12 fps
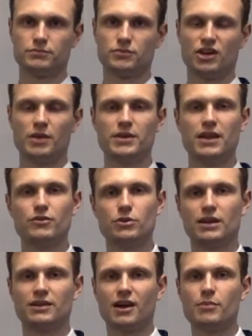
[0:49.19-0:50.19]
So let me give you an
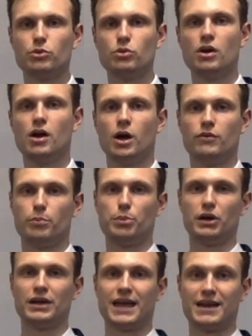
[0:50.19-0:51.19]
example of a
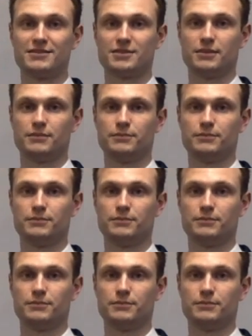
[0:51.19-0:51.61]
polyester.